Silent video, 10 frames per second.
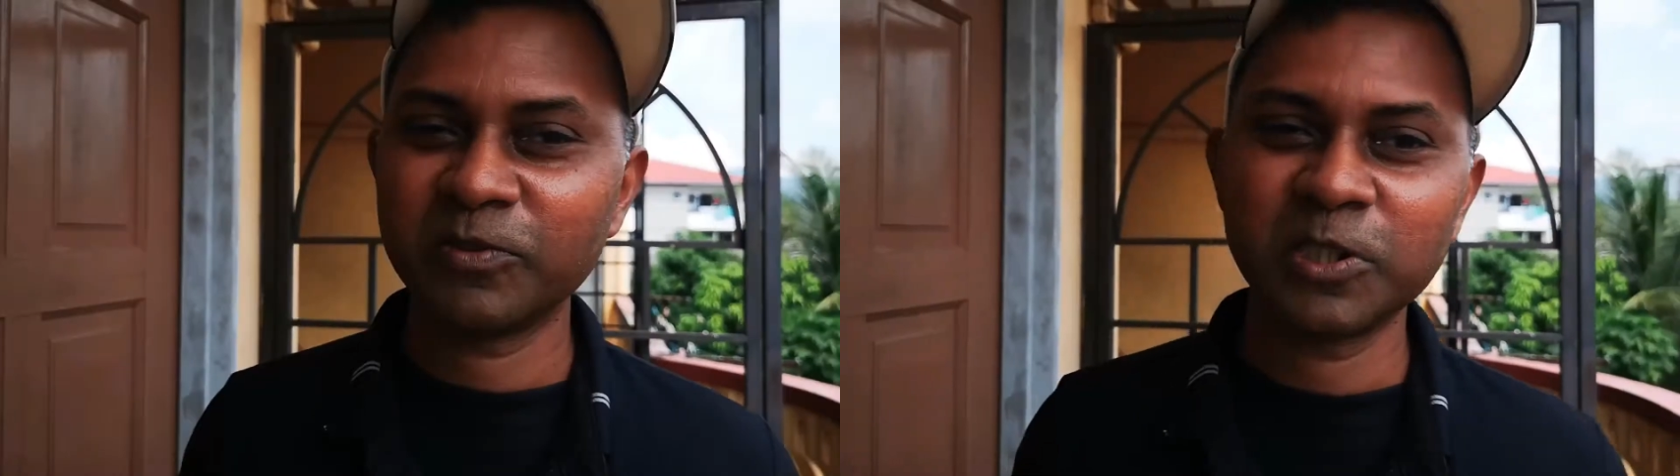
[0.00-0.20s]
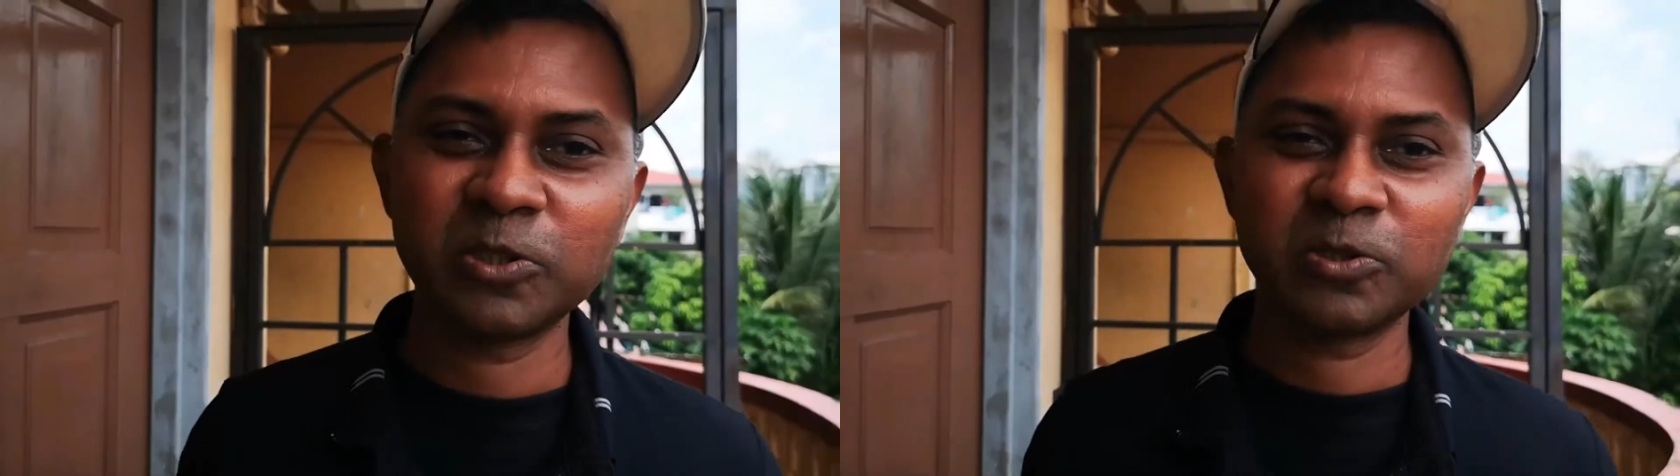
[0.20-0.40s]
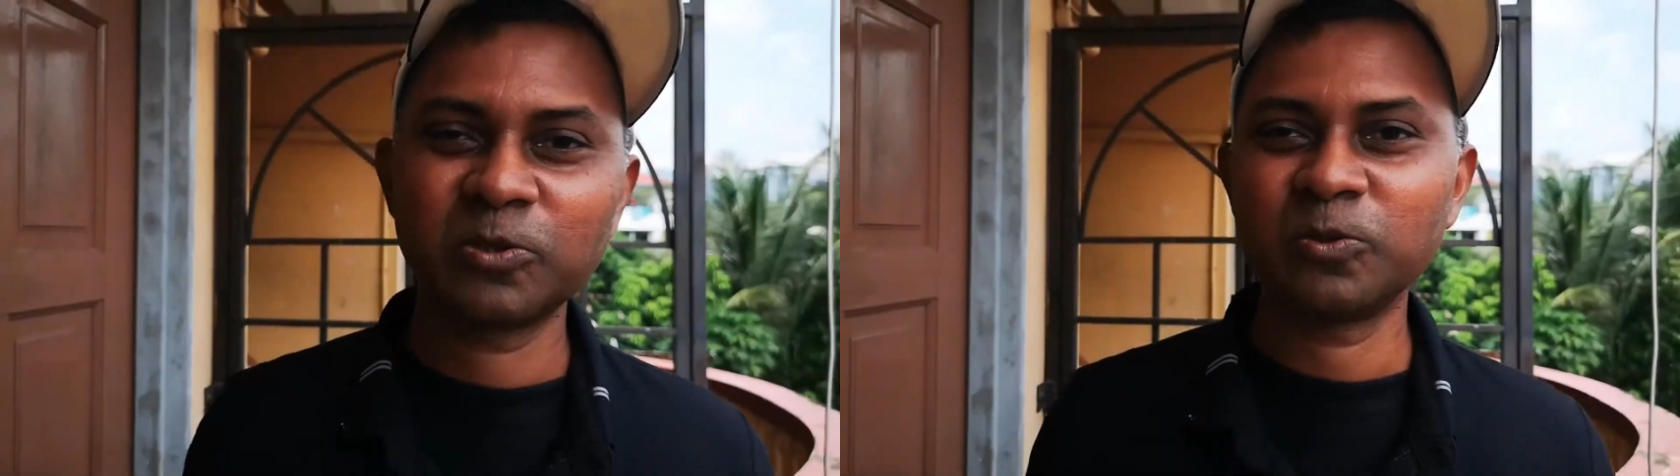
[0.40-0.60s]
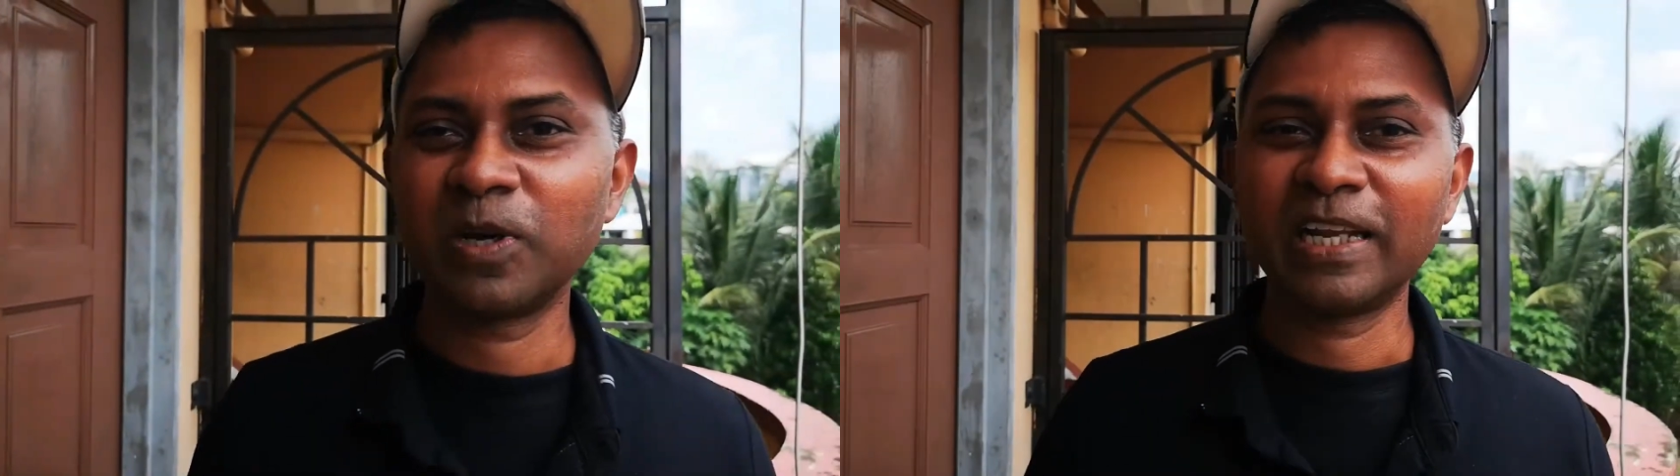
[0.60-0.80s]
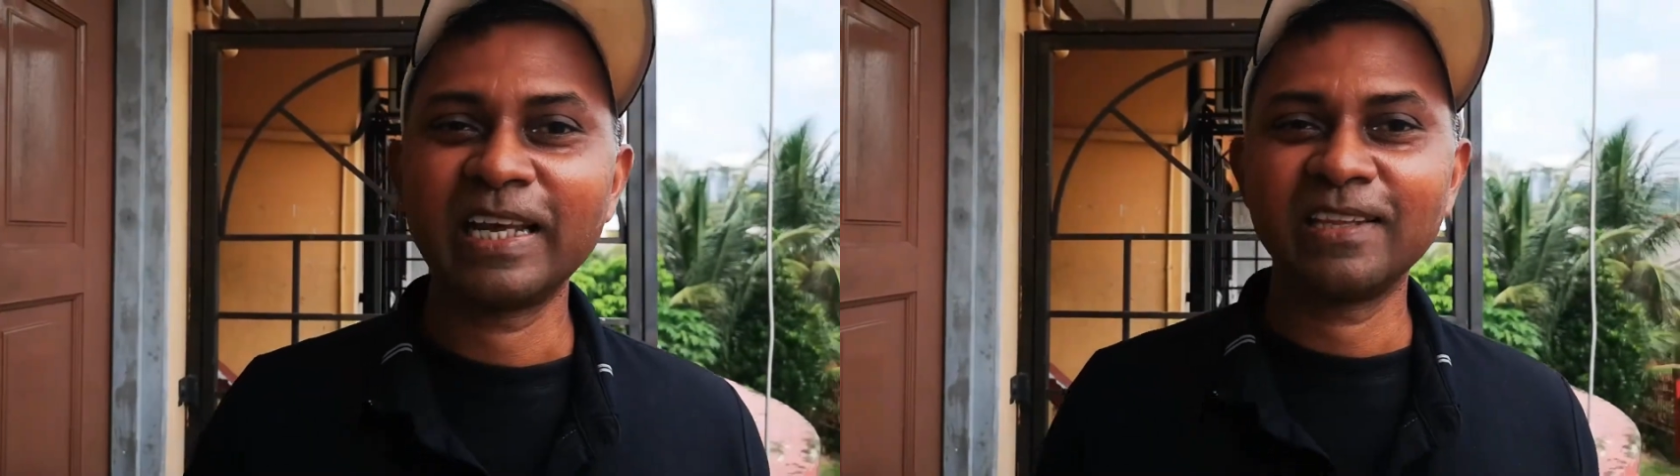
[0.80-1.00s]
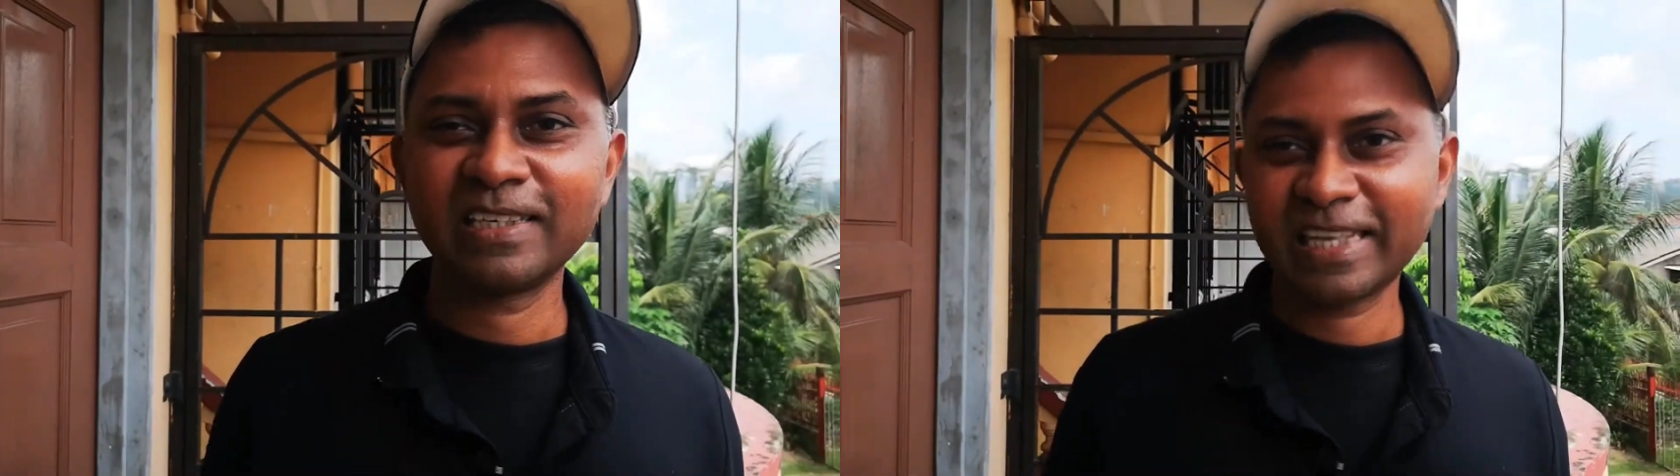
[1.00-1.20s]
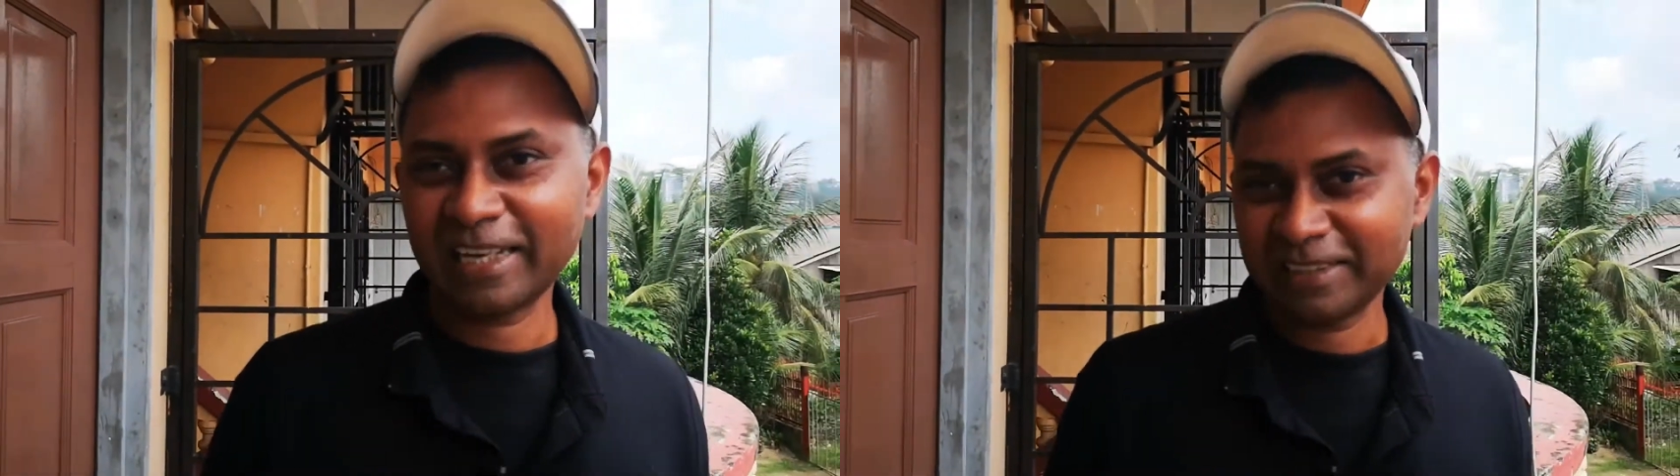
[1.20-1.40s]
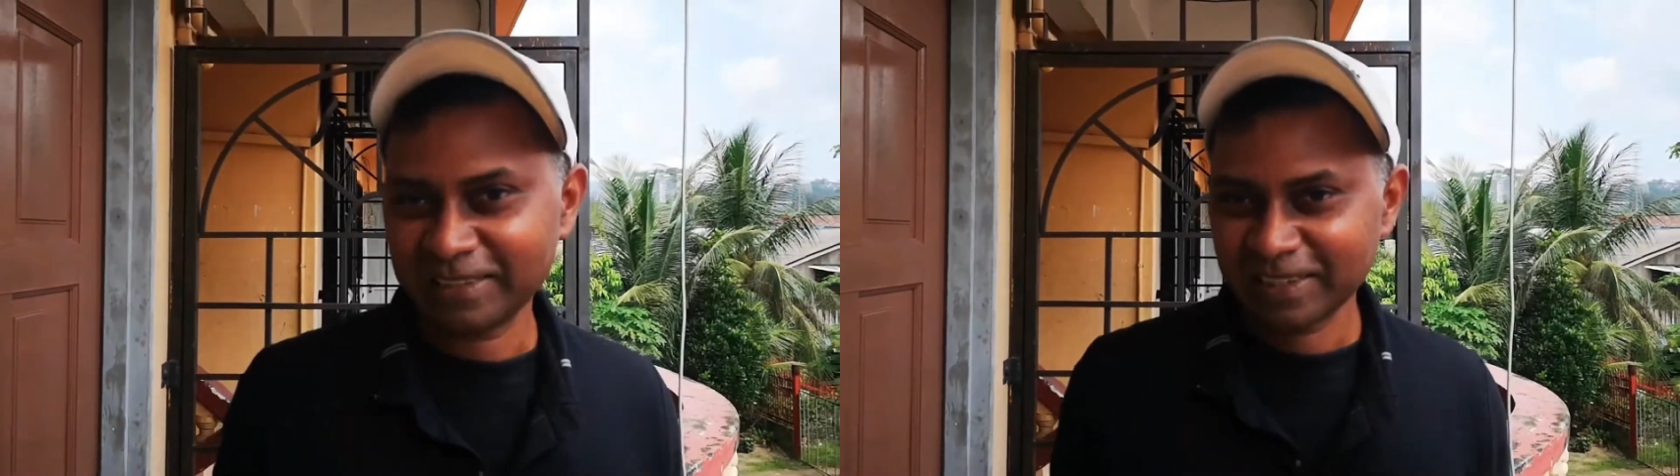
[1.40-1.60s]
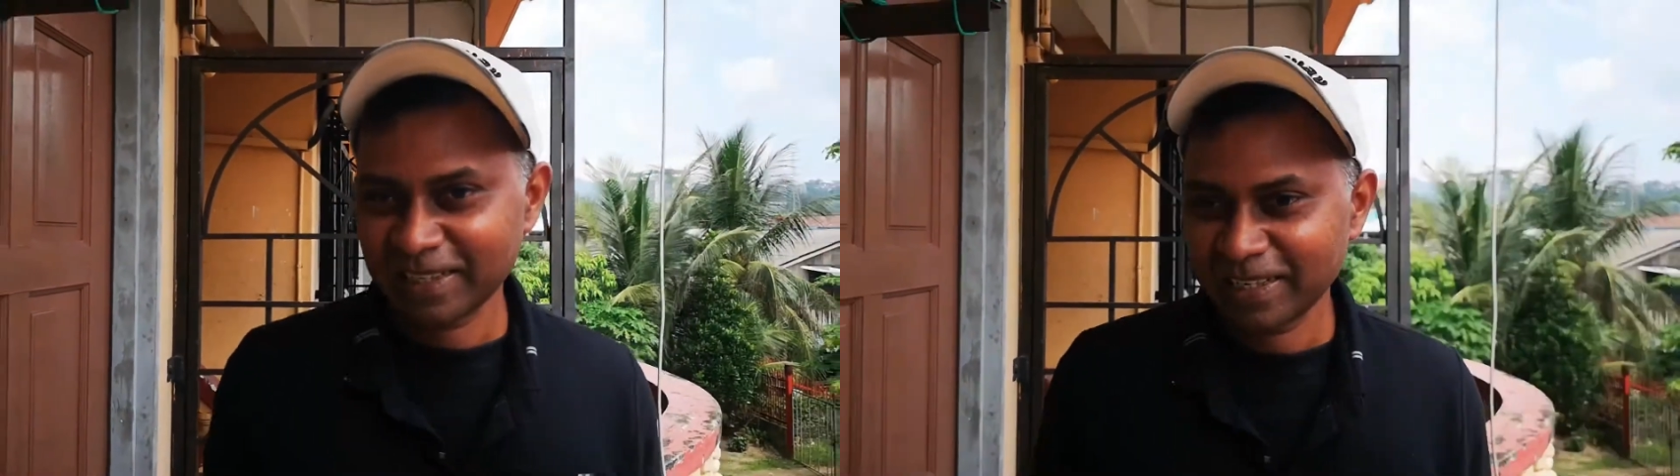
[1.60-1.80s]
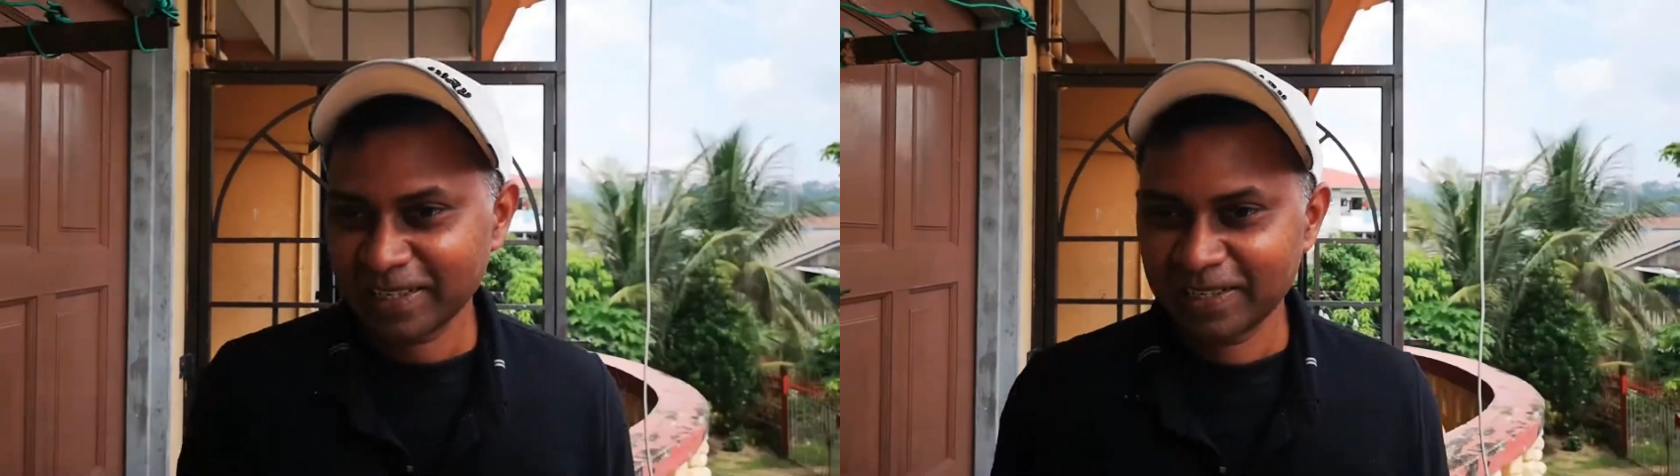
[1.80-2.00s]
part of it to another
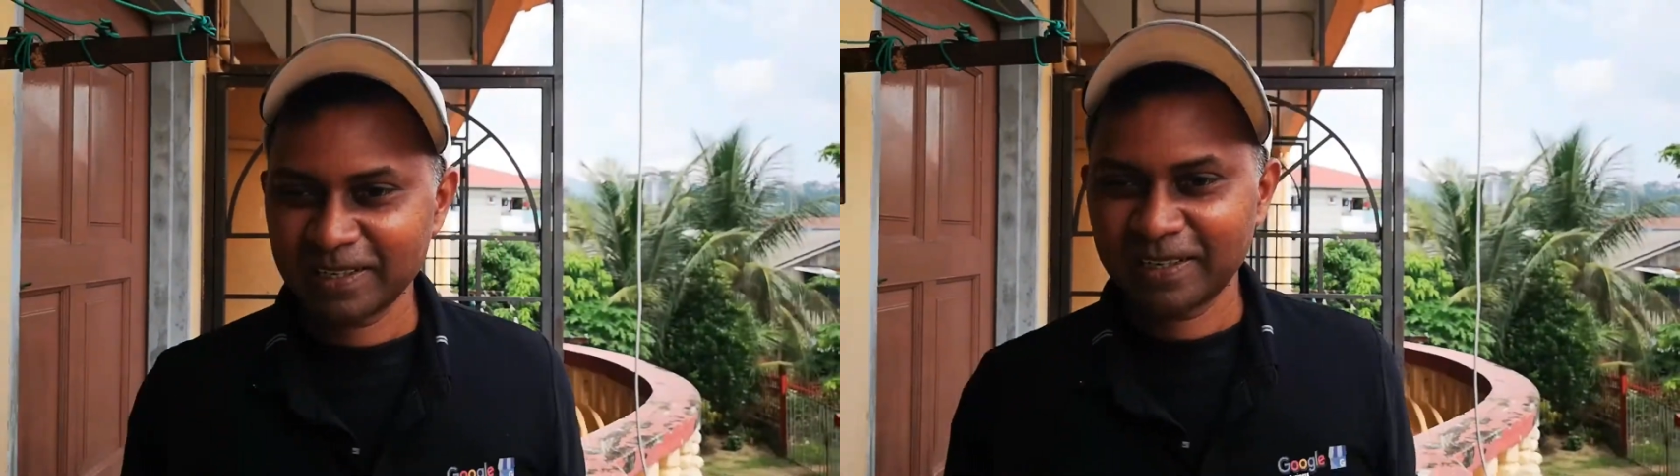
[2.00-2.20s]
tenant.